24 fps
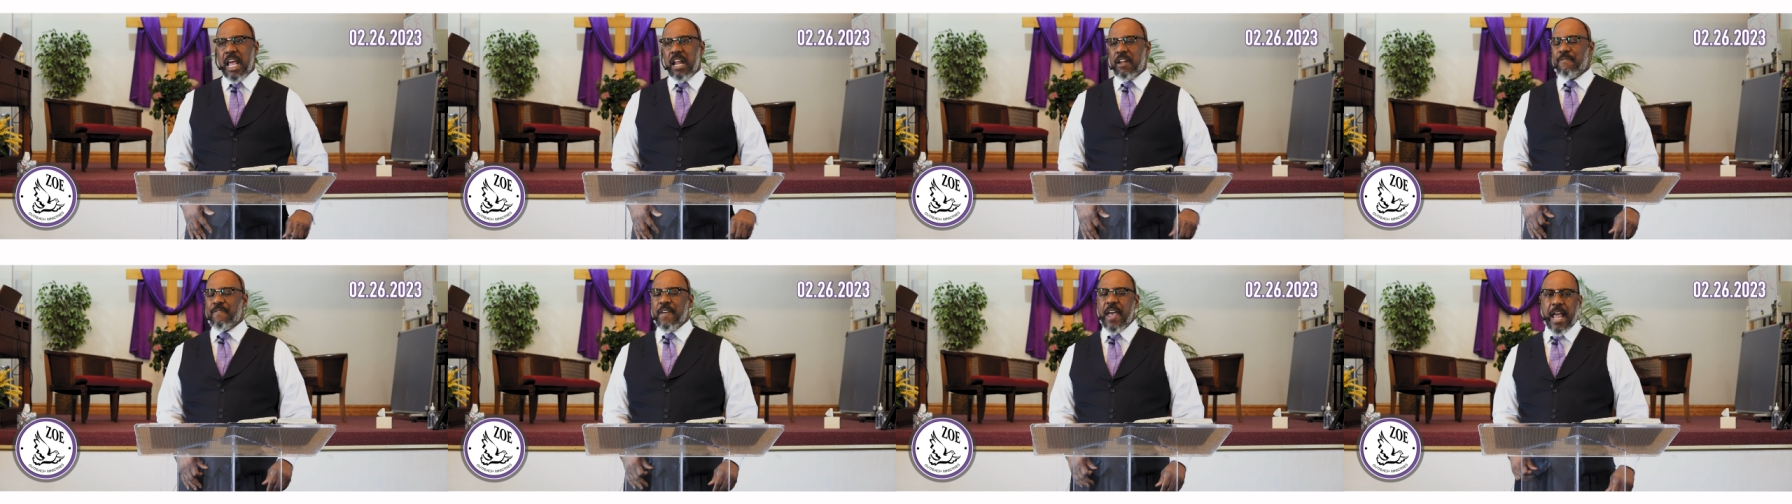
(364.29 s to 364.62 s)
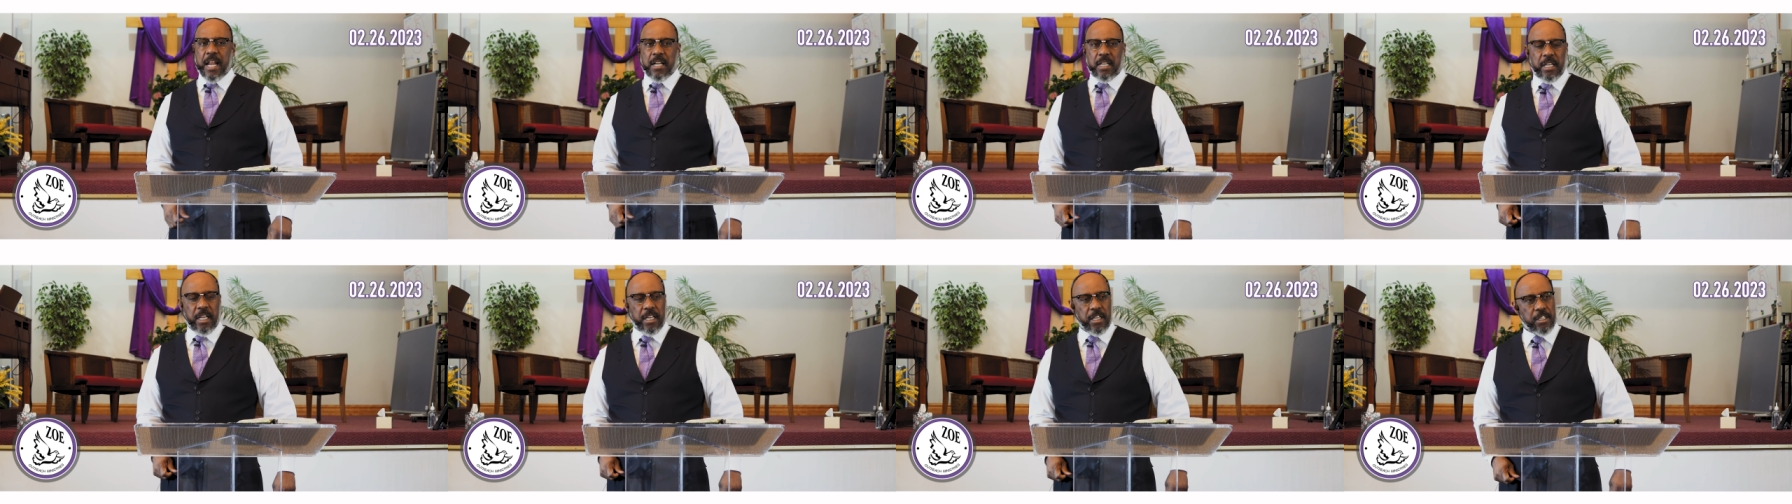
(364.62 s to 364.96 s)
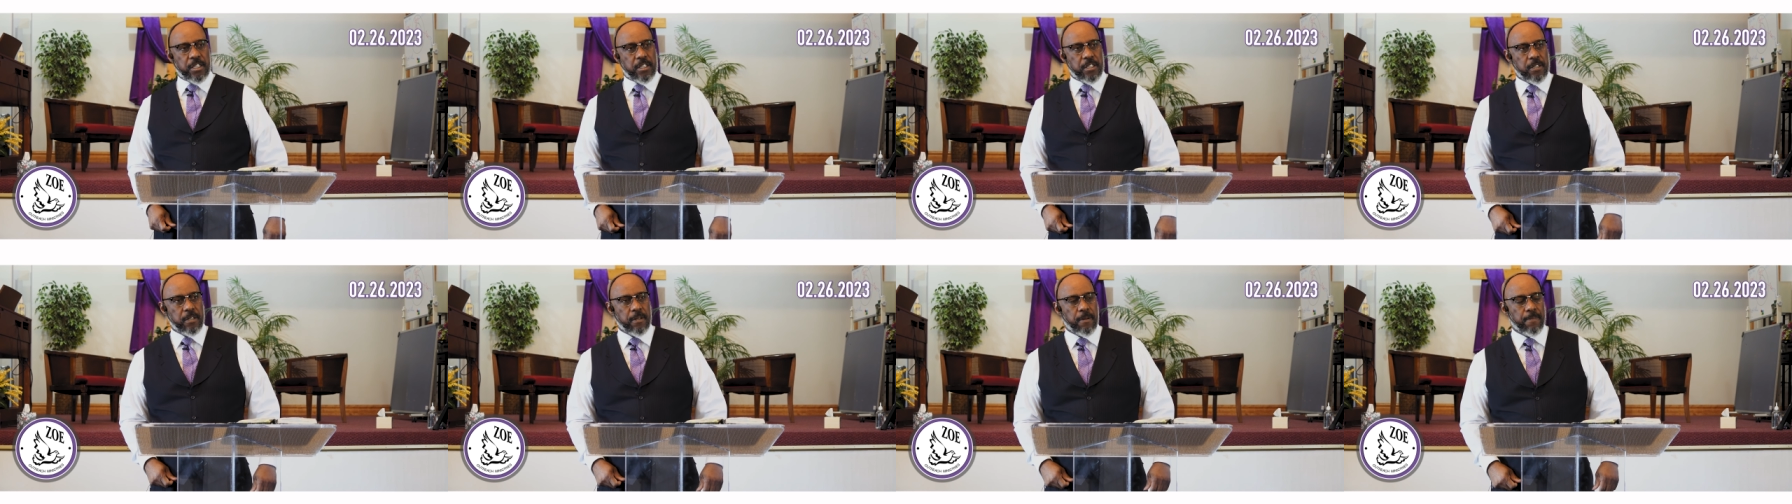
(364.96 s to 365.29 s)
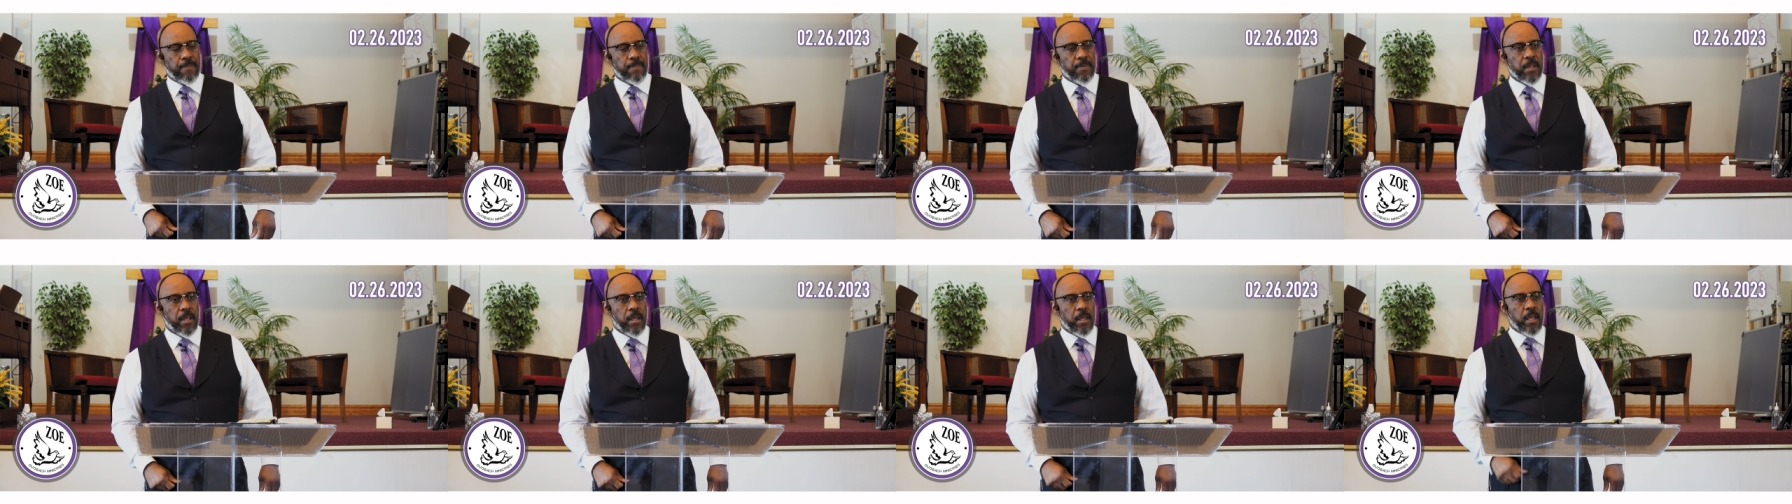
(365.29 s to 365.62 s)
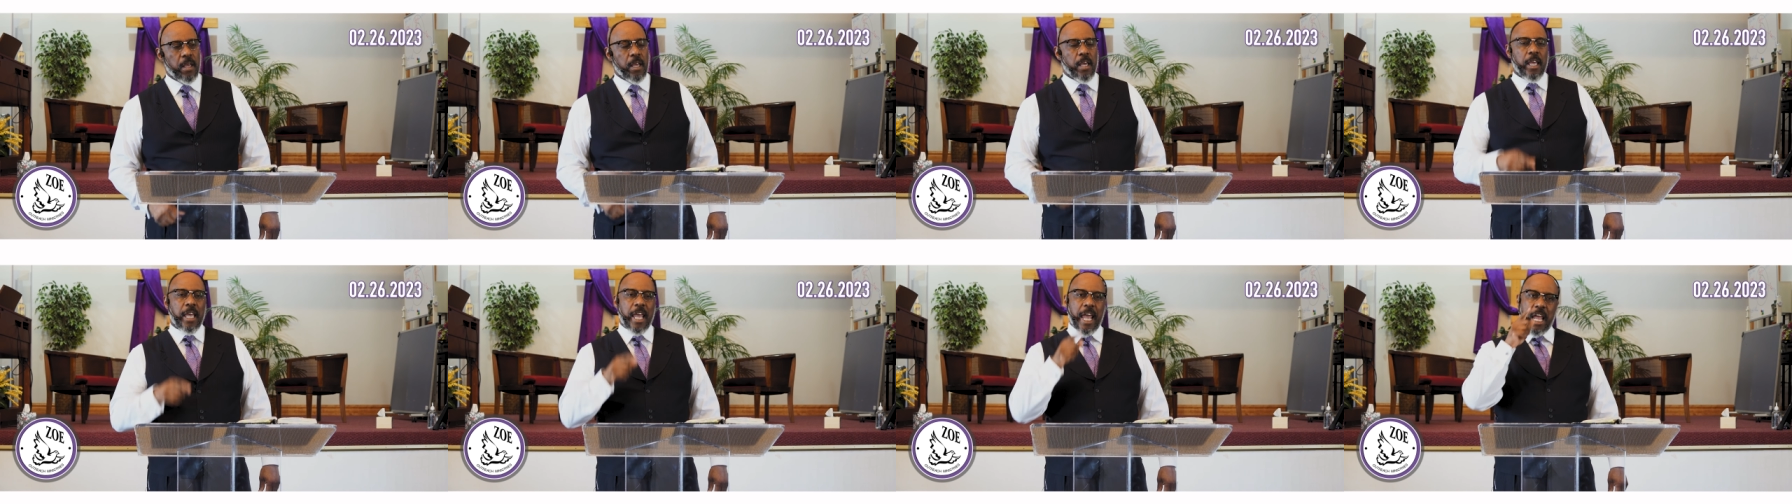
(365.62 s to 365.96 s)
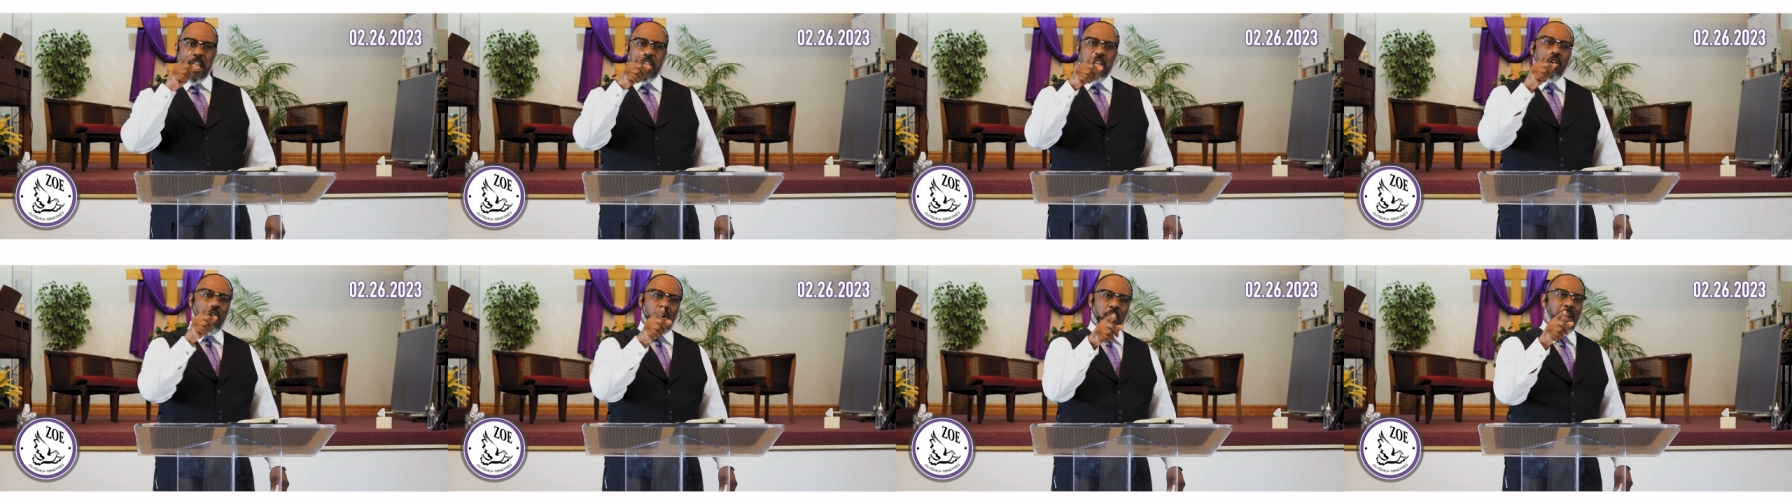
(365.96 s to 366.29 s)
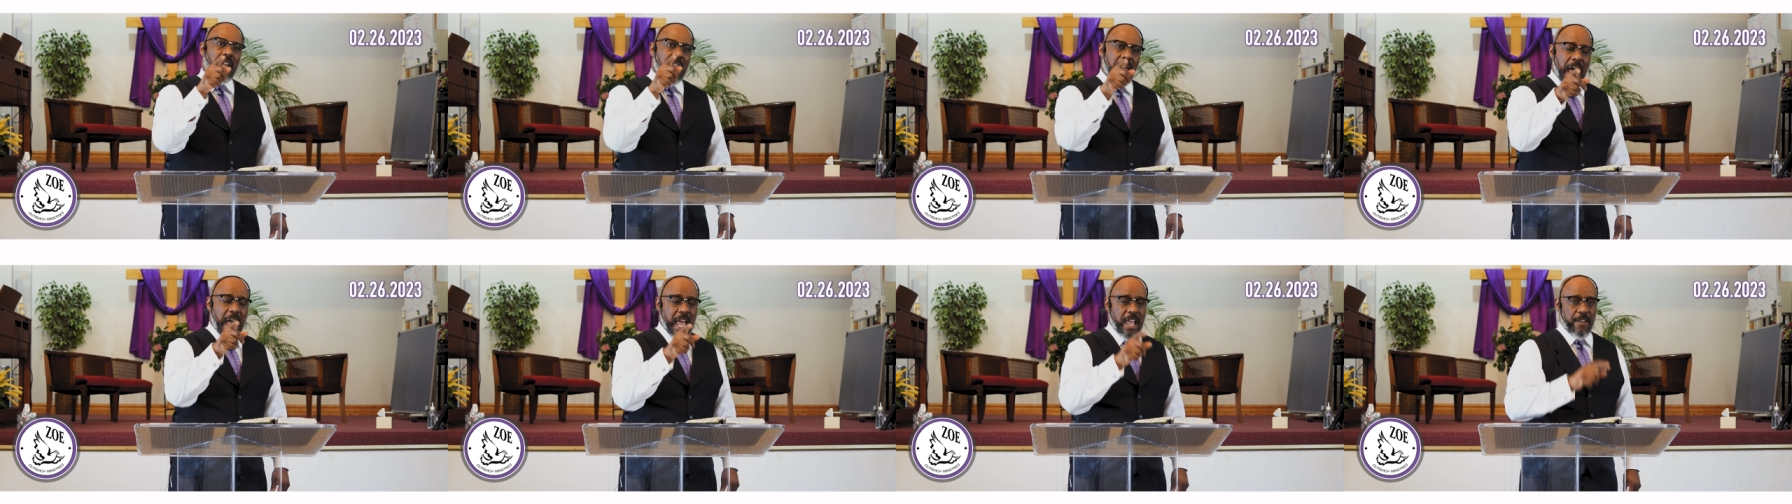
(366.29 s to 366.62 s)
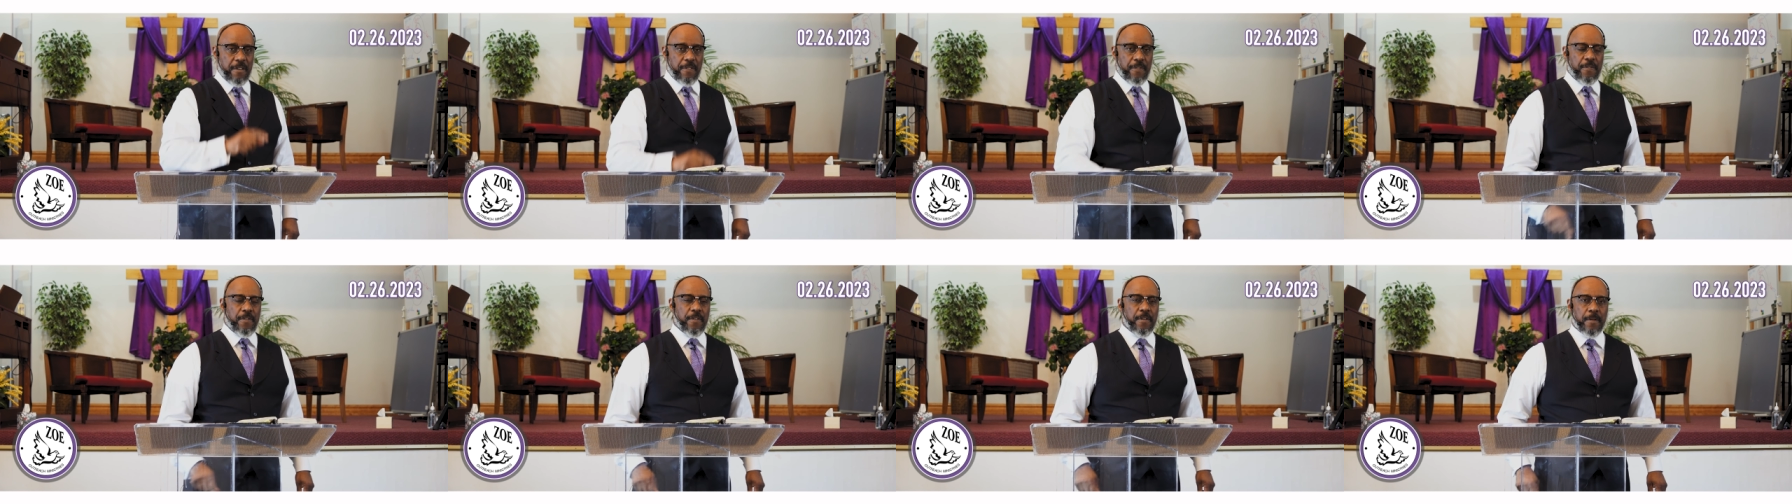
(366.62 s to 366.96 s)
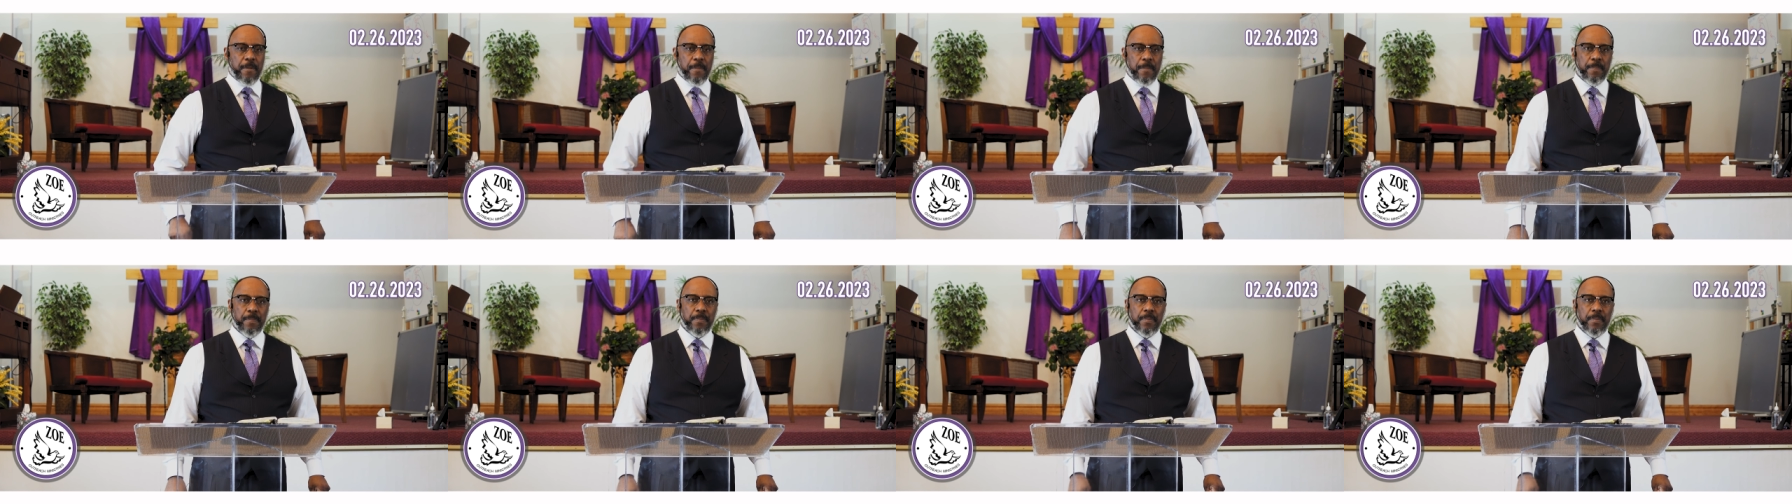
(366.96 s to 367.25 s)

advantage in your life.